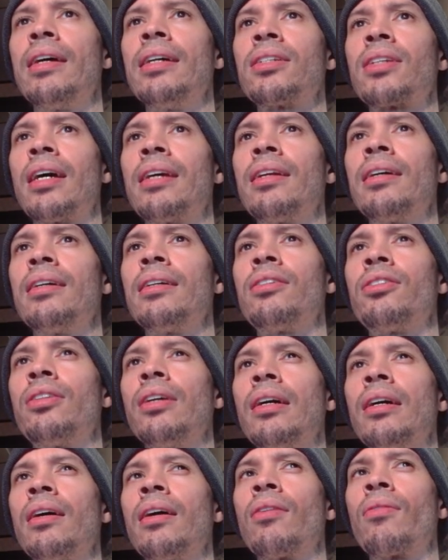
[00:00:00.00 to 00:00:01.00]
is on a,
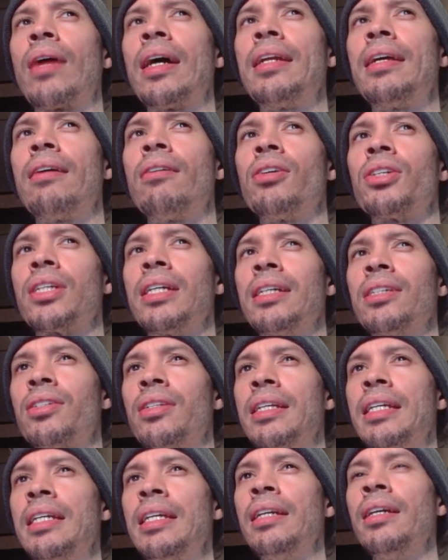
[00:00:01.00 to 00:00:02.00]
uh, right here is, is
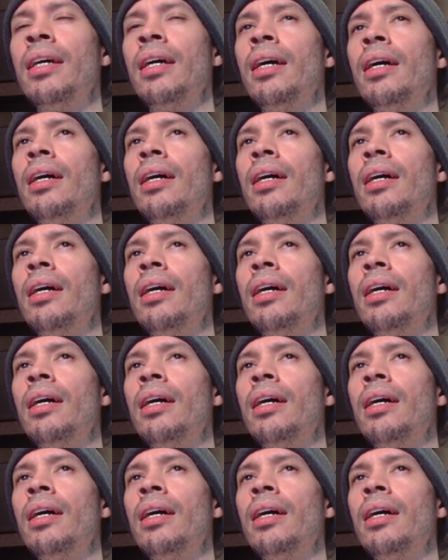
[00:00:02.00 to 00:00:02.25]
the